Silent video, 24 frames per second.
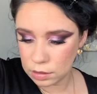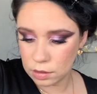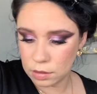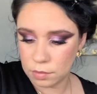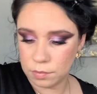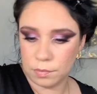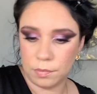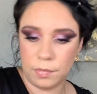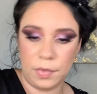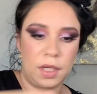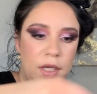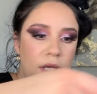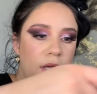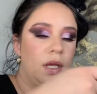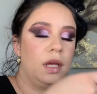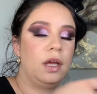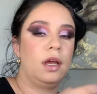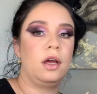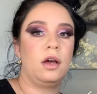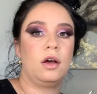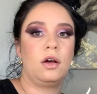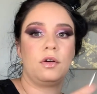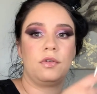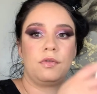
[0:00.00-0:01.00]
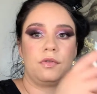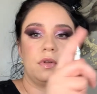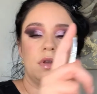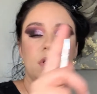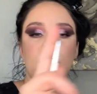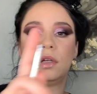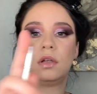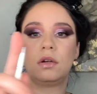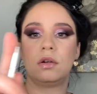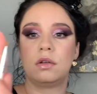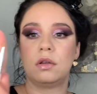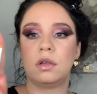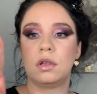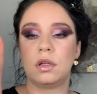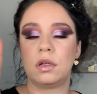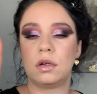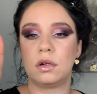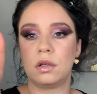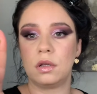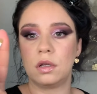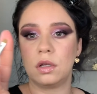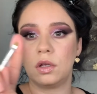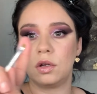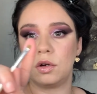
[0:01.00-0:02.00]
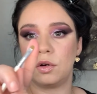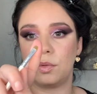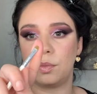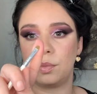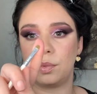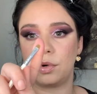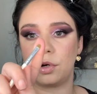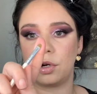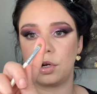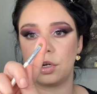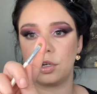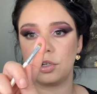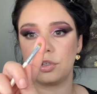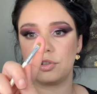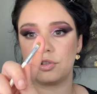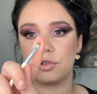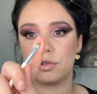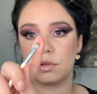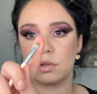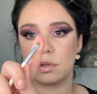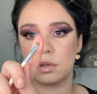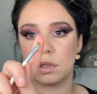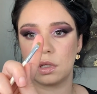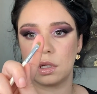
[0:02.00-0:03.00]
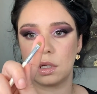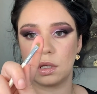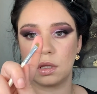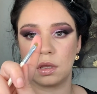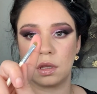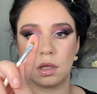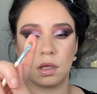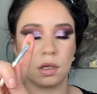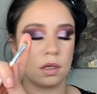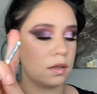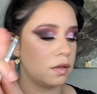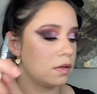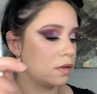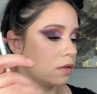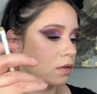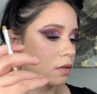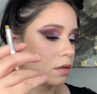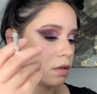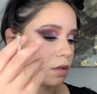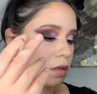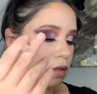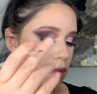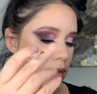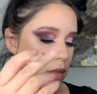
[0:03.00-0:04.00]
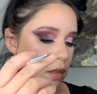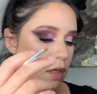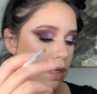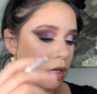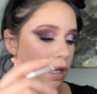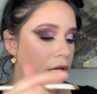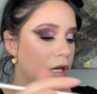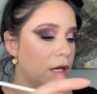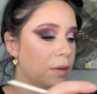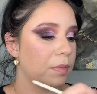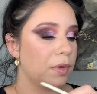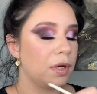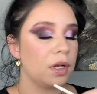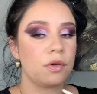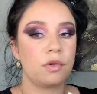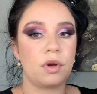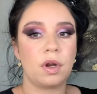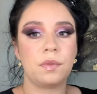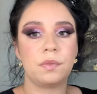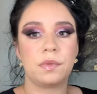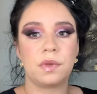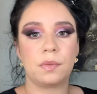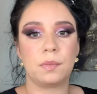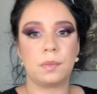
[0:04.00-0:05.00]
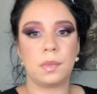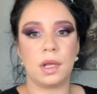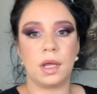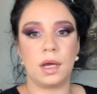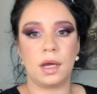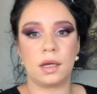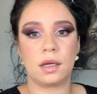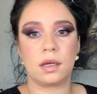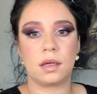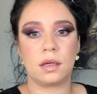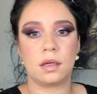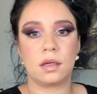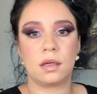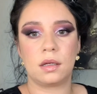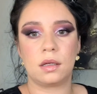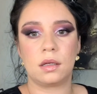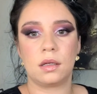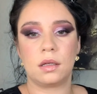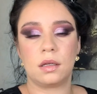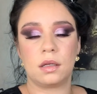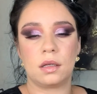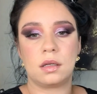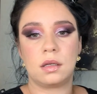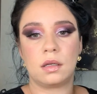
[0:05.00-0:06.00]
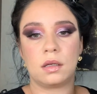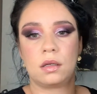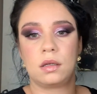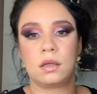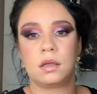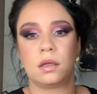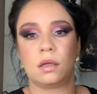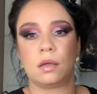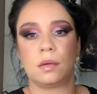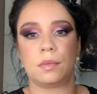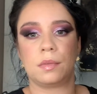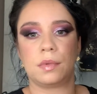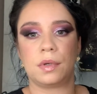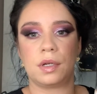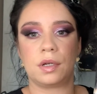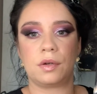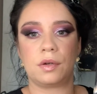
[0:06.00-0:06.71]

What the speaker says: my e.l.f. little brush like this, and I'm gonna grab the black. I'm gonna